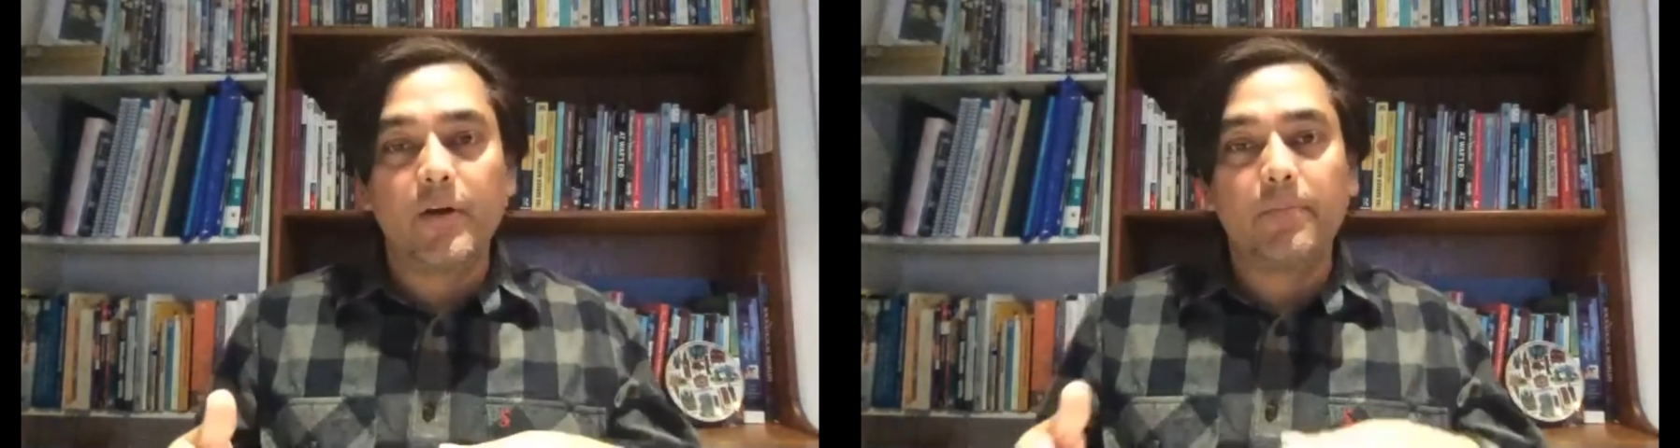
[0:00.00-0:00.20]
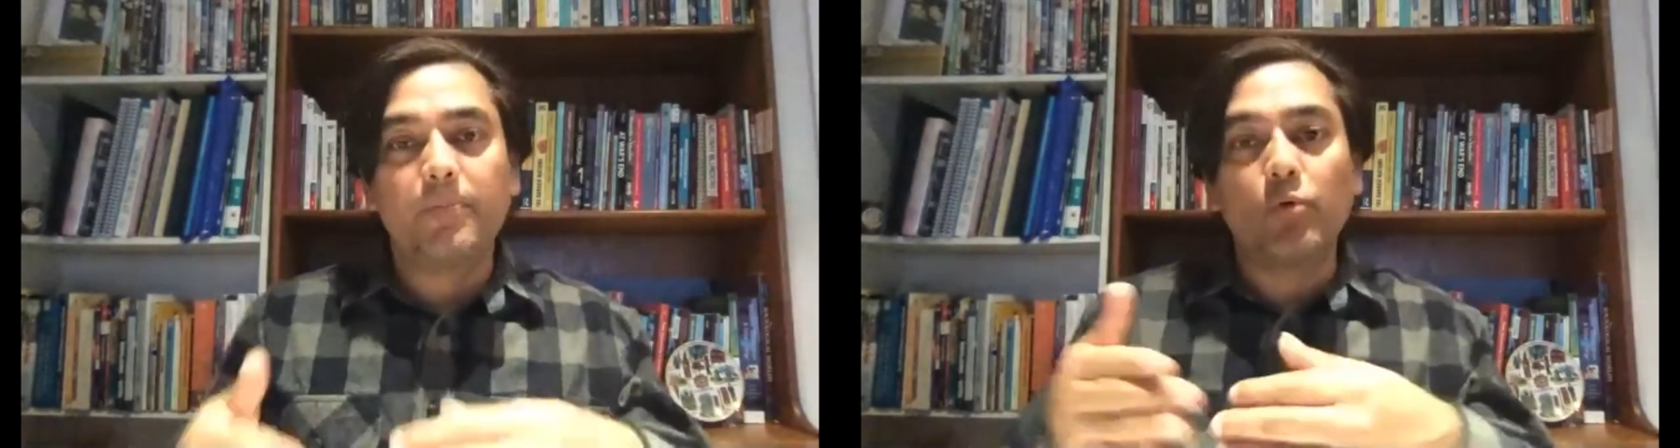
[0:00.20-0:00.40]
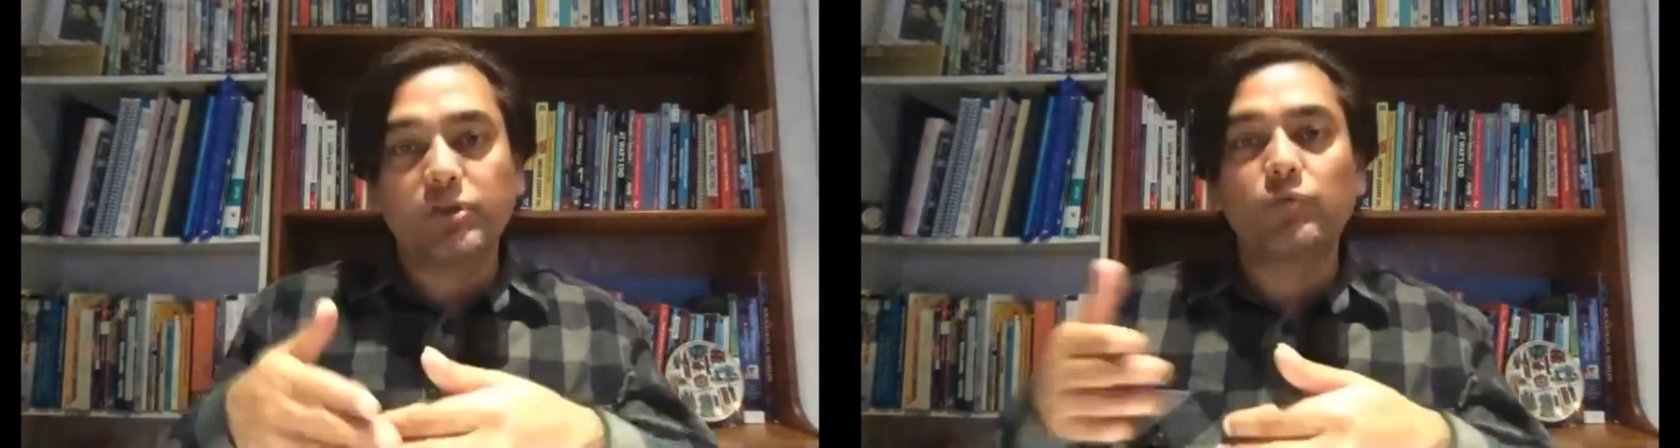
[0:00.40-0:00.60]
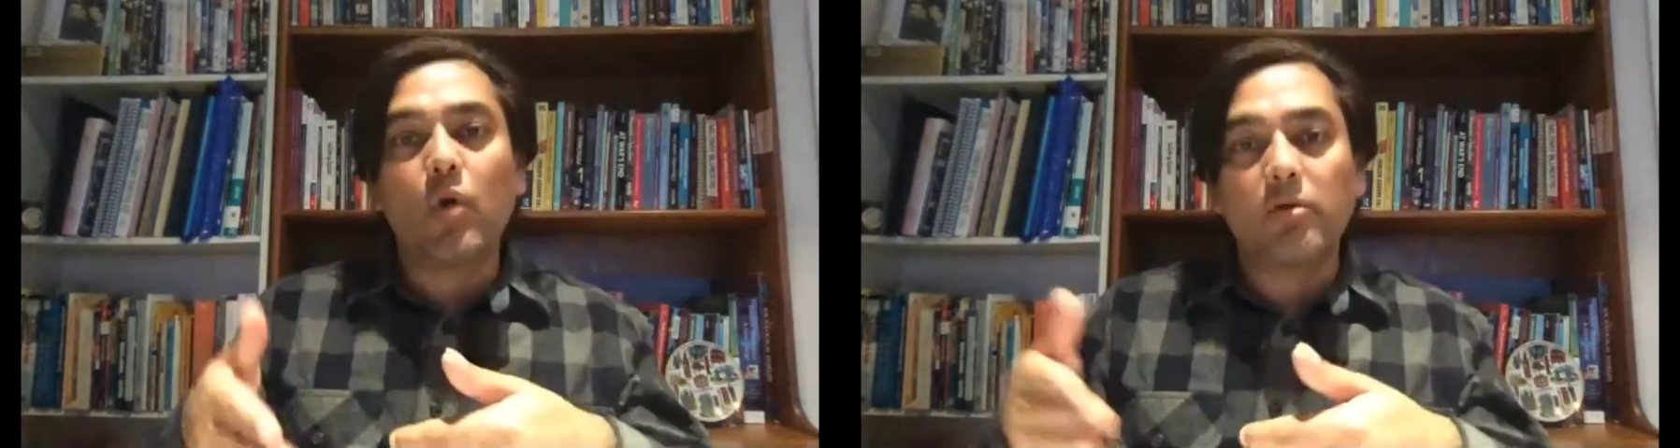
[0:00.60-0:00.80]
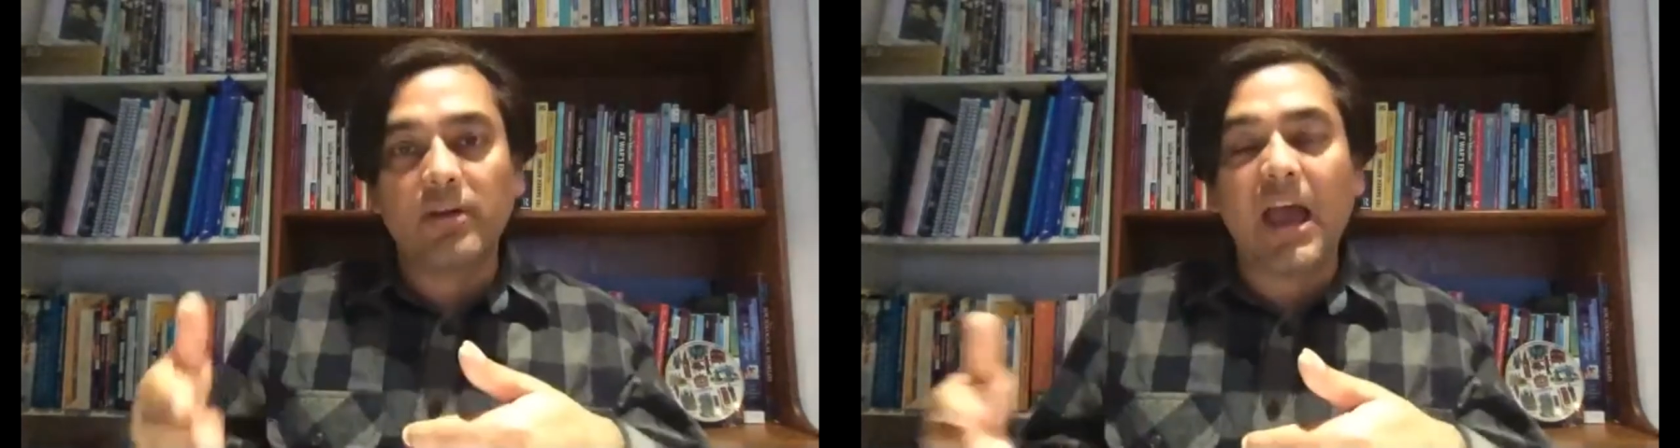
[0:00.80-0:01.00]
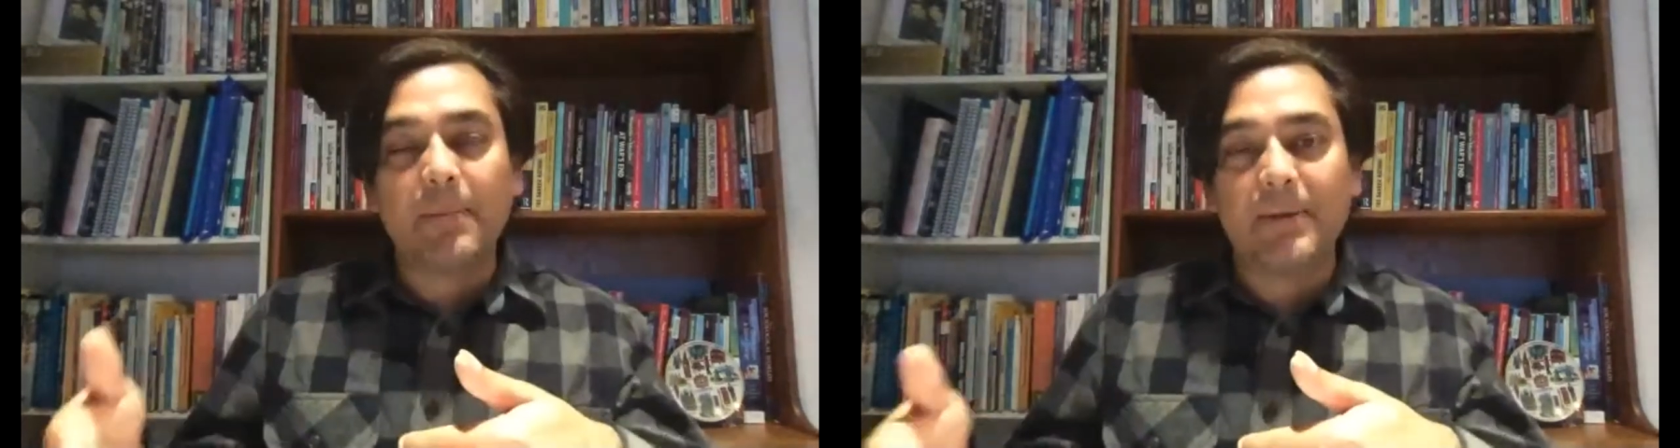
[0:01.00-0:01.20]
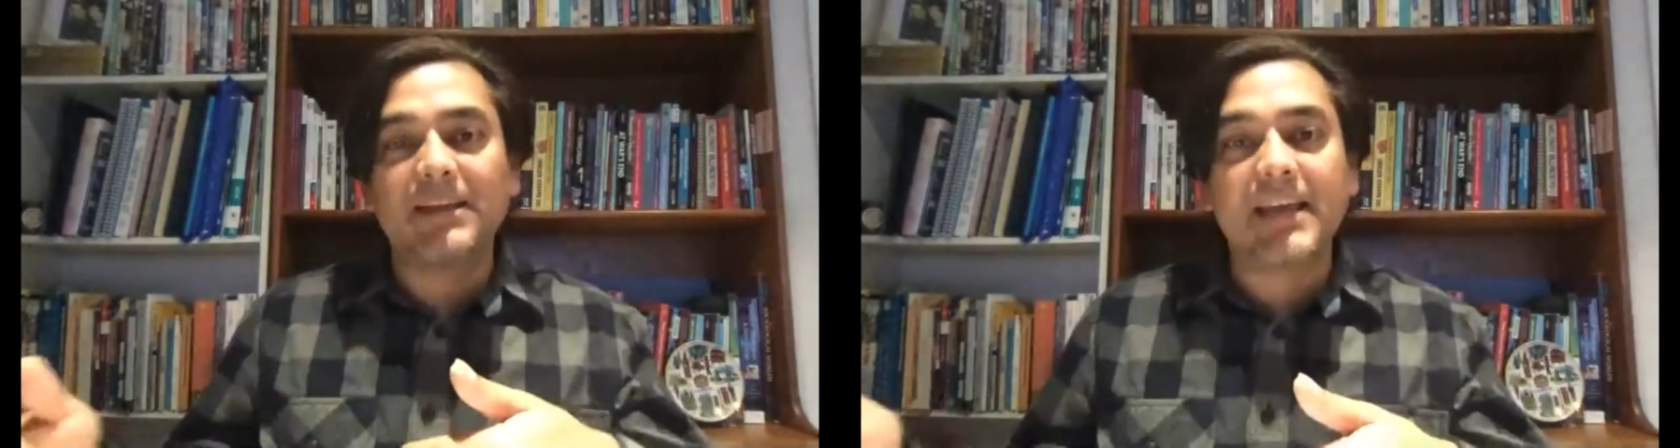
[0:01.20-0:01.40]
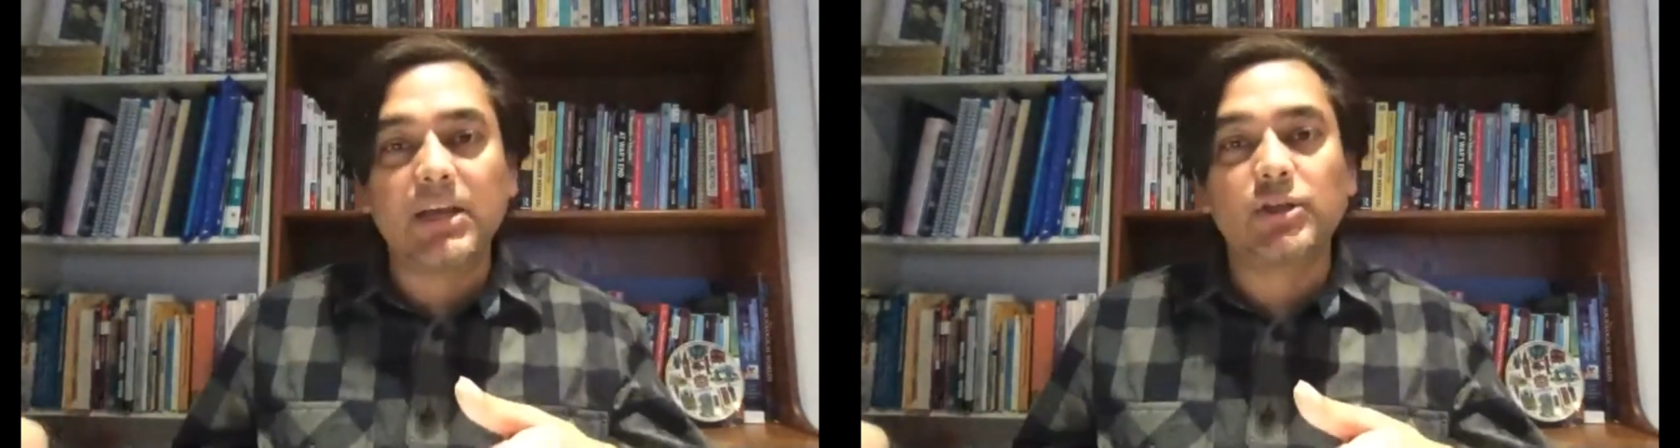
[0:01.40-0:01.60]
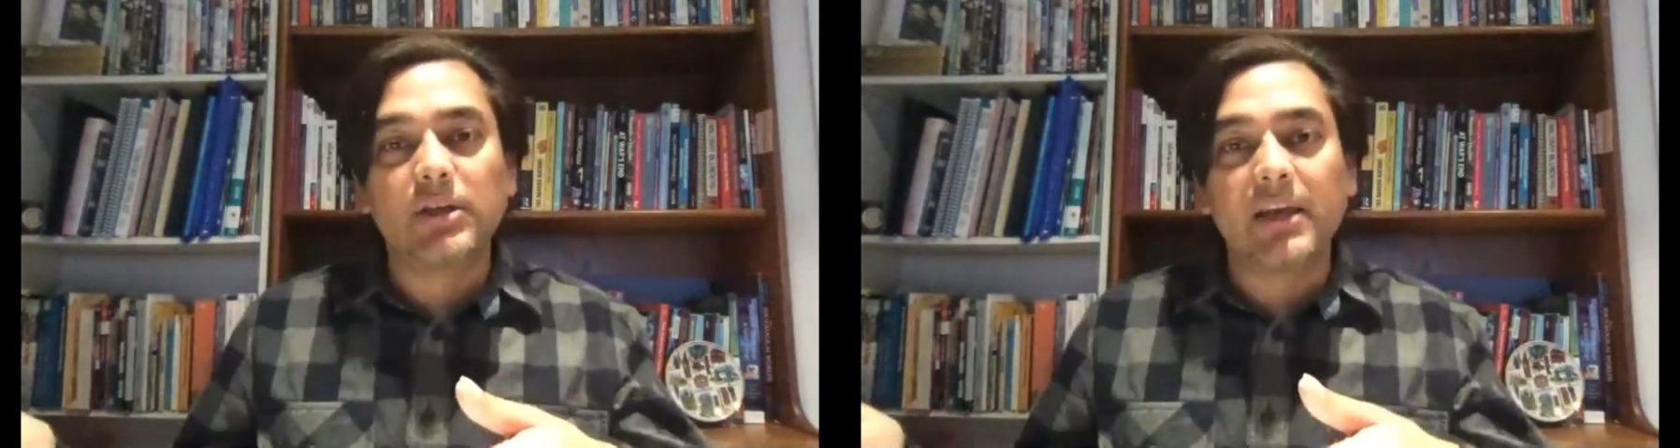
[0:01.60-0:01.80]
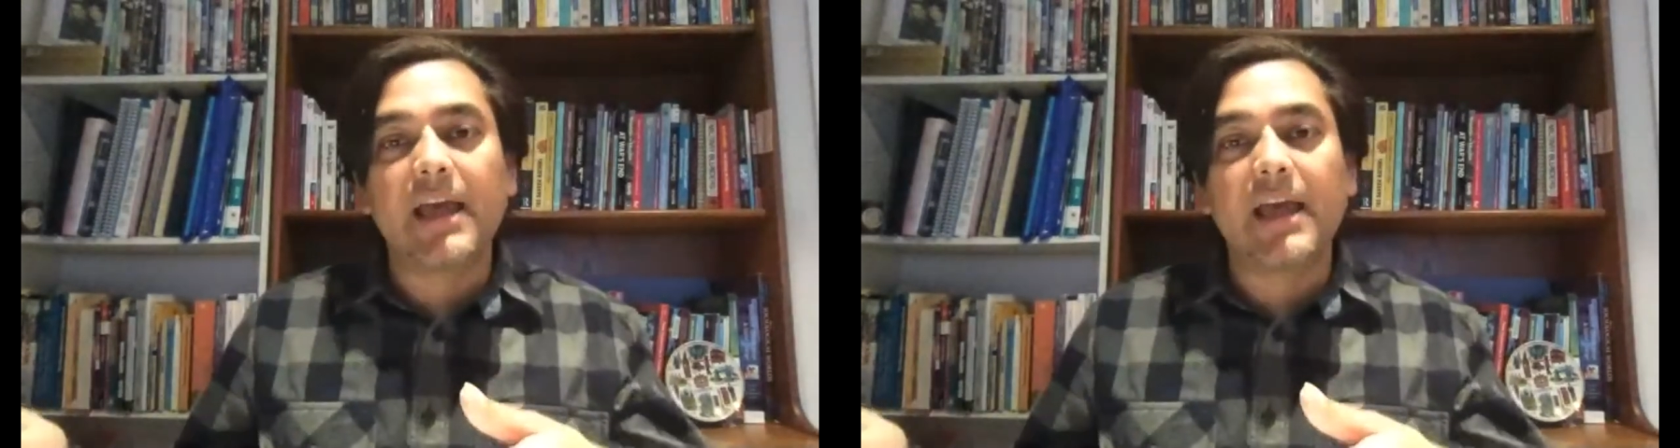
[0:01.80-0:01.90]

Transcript: post-war rehabilitation